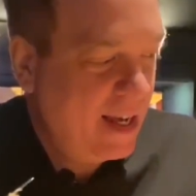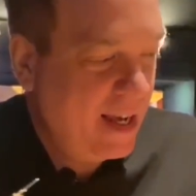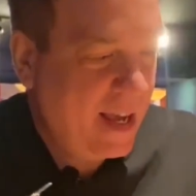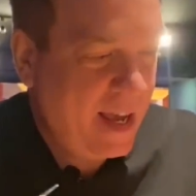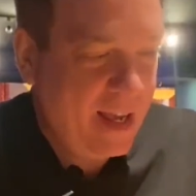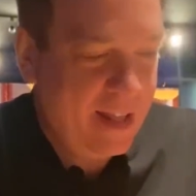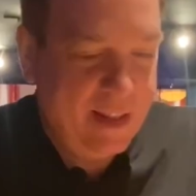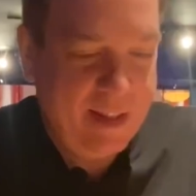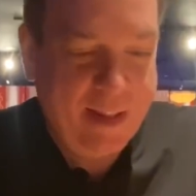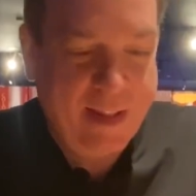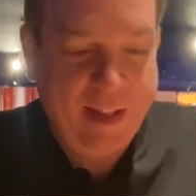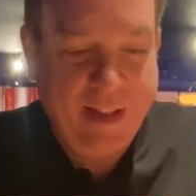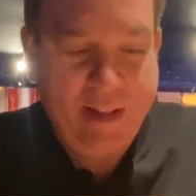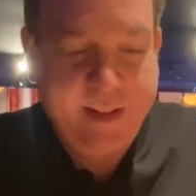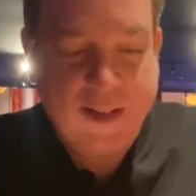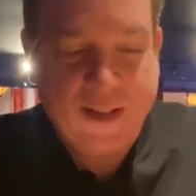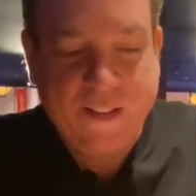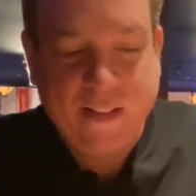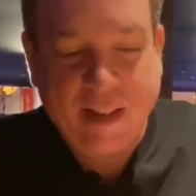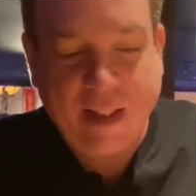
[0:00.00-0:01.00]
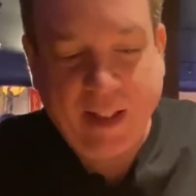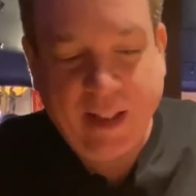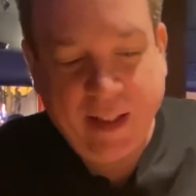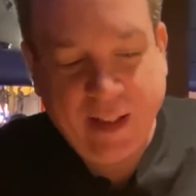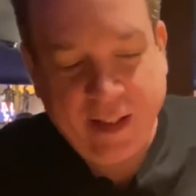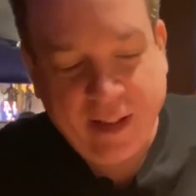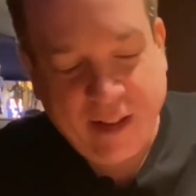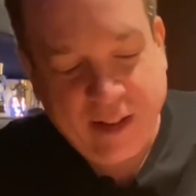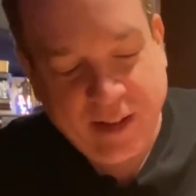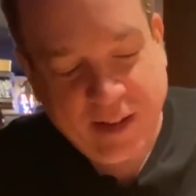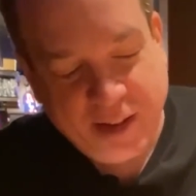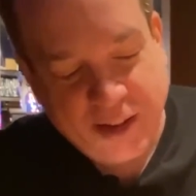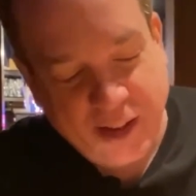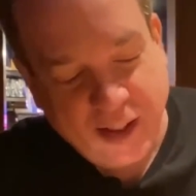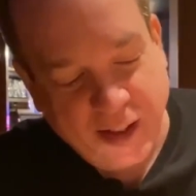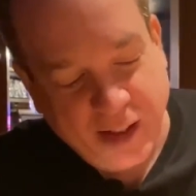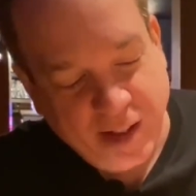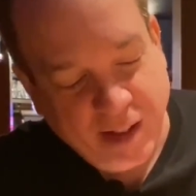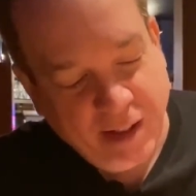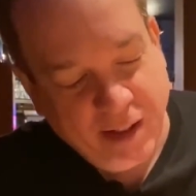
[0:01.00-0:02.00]
And this is
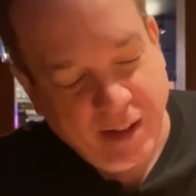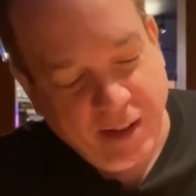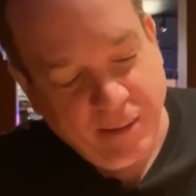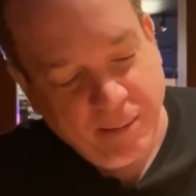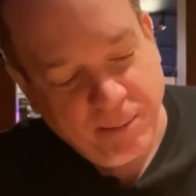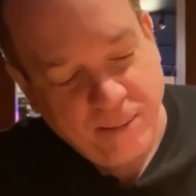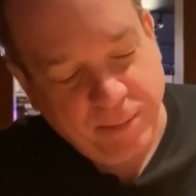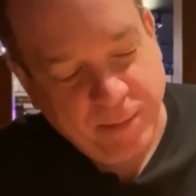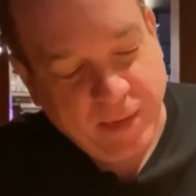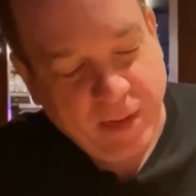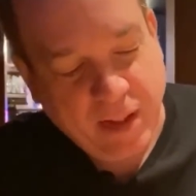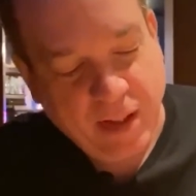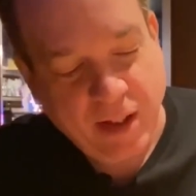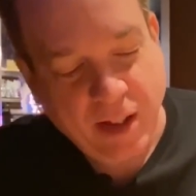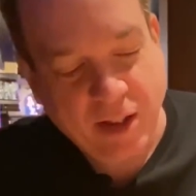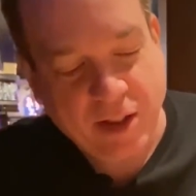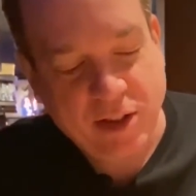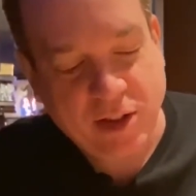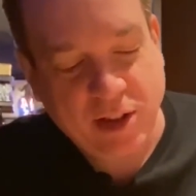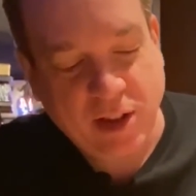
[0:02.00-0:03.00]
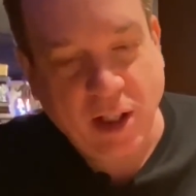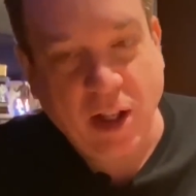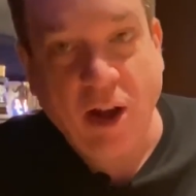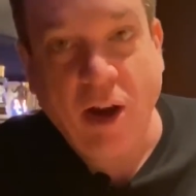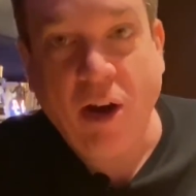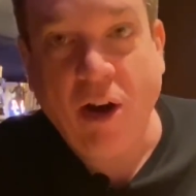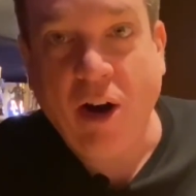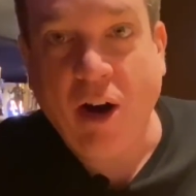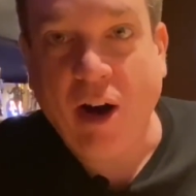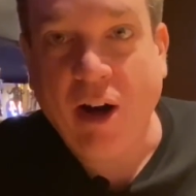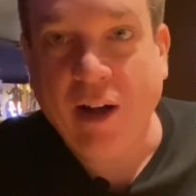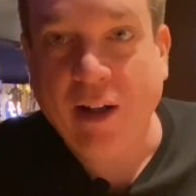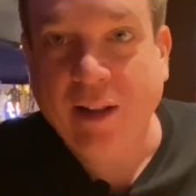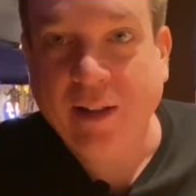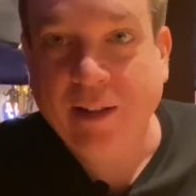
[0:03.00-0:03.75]
the slaw.